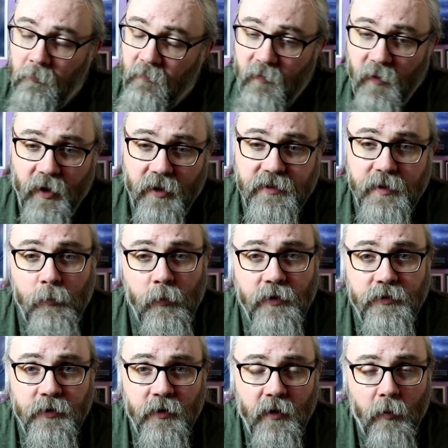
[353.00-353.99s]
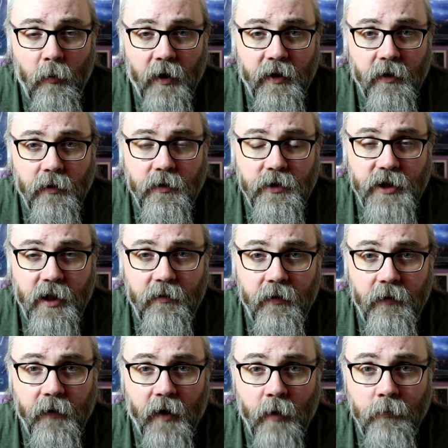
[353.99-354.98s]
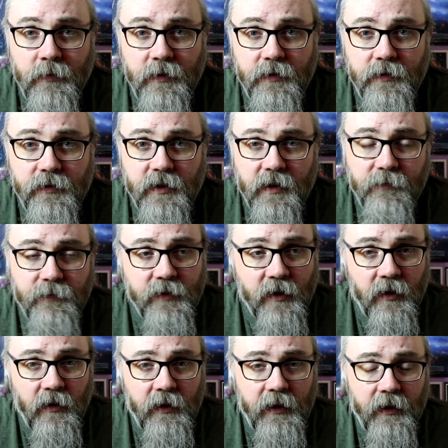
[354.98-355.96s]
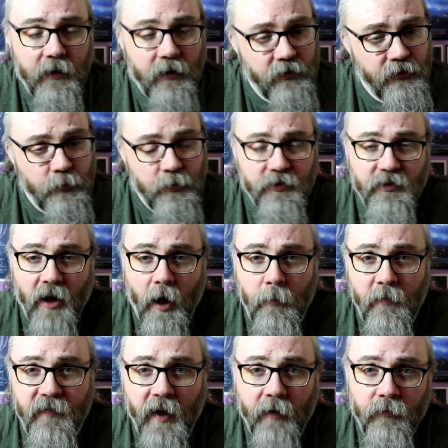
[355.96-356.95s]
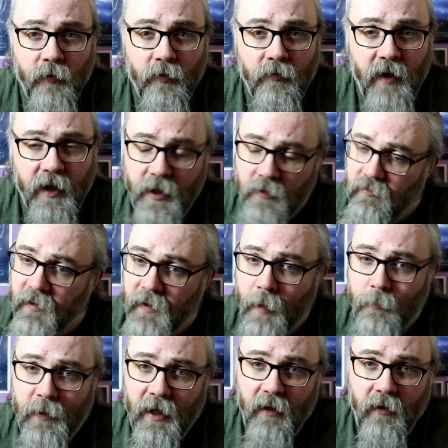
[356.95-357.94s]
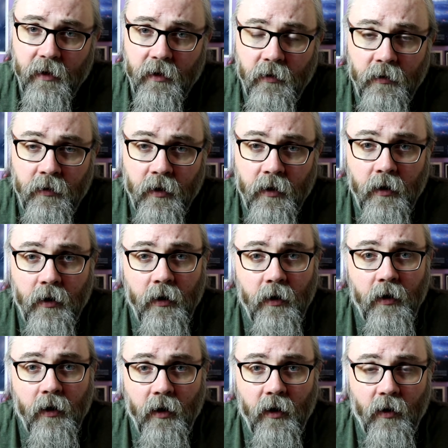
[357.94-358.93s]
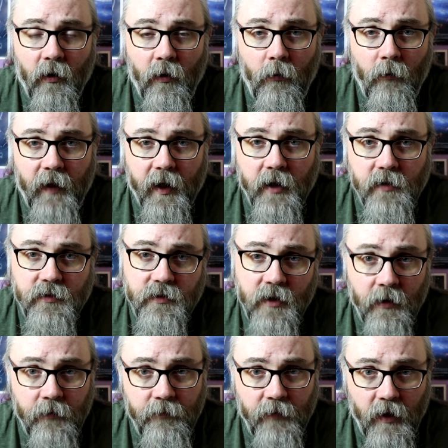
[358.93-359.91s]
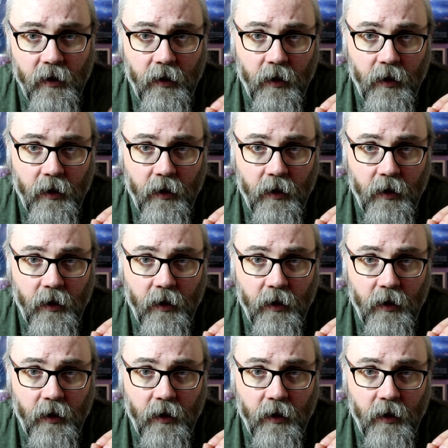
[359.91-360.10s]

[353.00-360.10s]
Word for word: If you've got a similar story, why don't you share it in the comments? Give us a like, subscribe if you haven't already, ring that bell icon, all that good stuff.